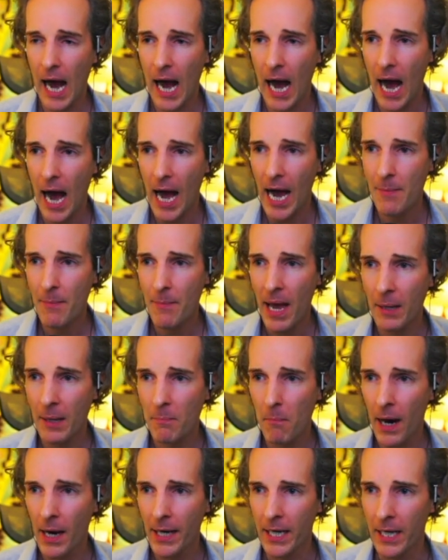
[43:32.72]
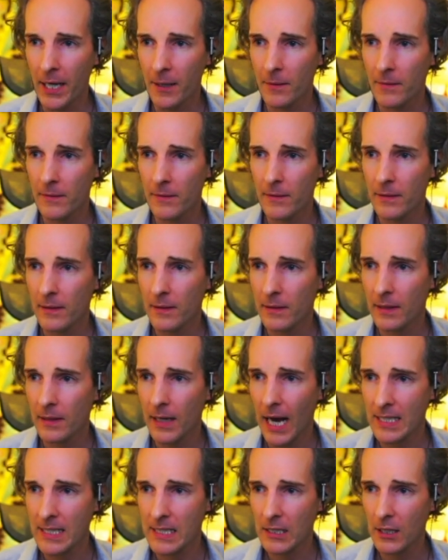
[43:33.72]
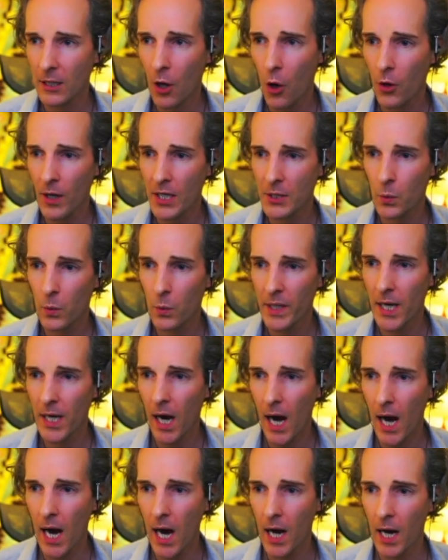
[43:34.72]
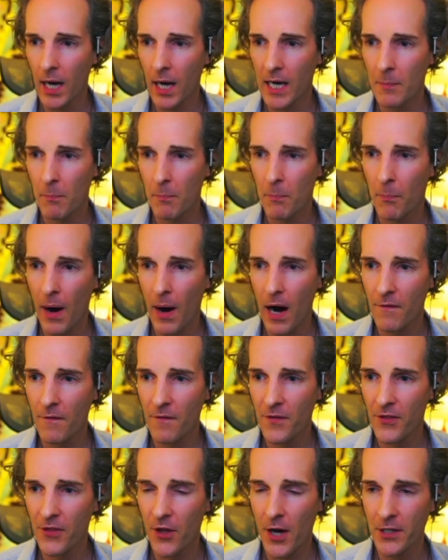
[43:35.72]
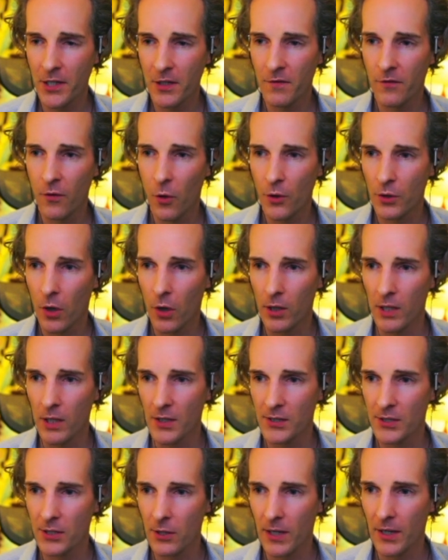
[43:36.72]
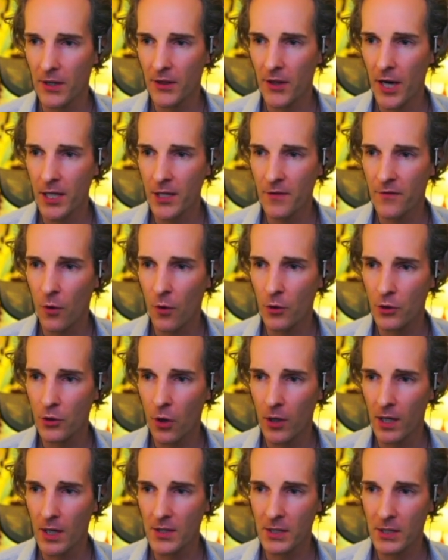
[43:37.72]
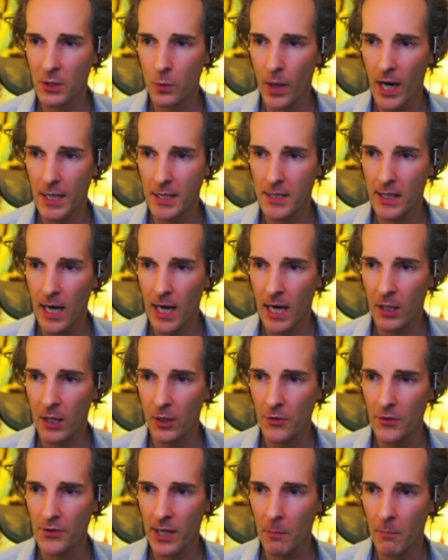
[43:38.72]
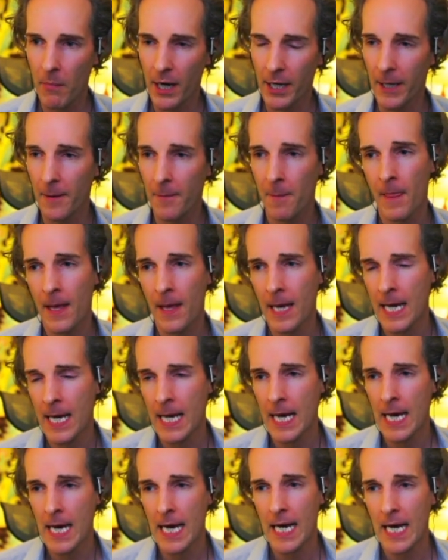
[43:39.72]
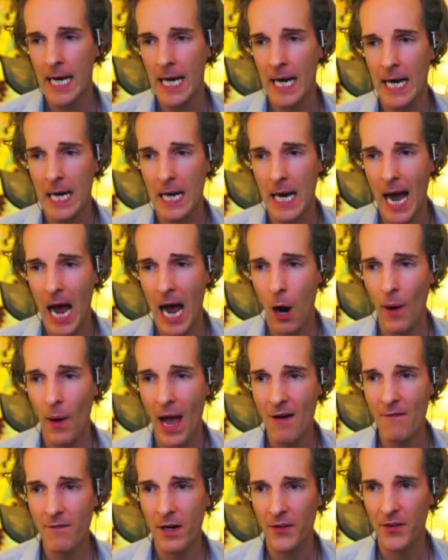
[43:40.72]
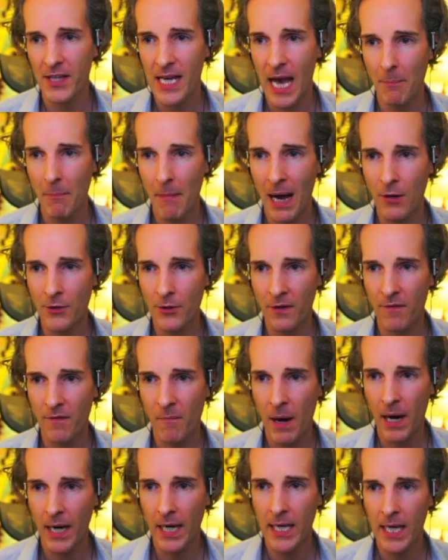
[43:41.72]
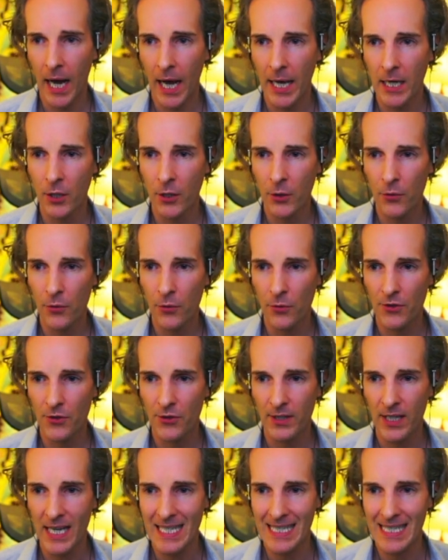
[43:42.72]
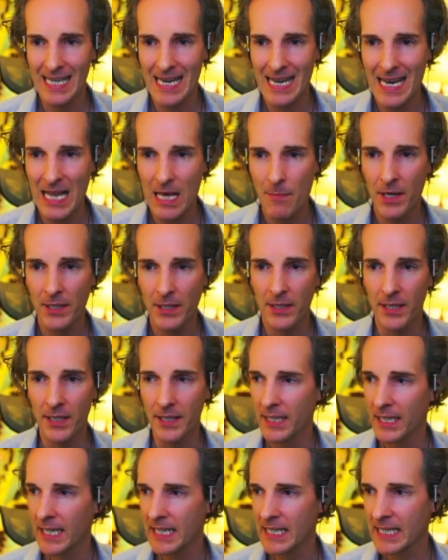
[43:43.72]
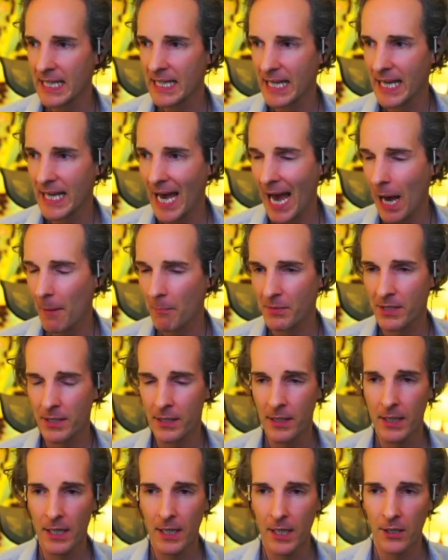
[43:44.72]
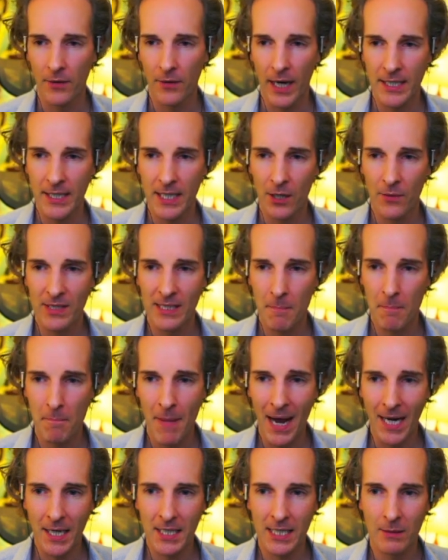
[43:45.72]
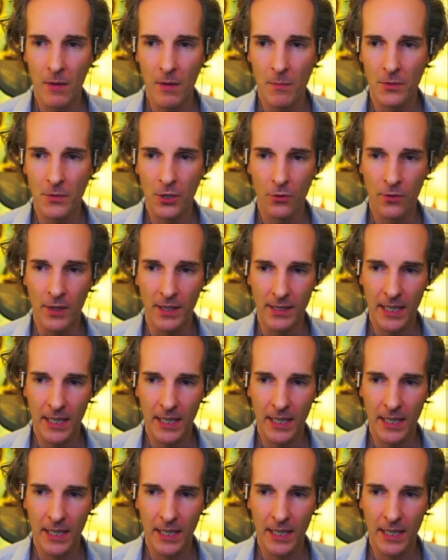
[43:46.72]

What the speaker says: I make money as long as we are above $34. So at $34 is where I start losing money. However, the amount of money I lose is limited. It's capped. Right? There is a maximum to it.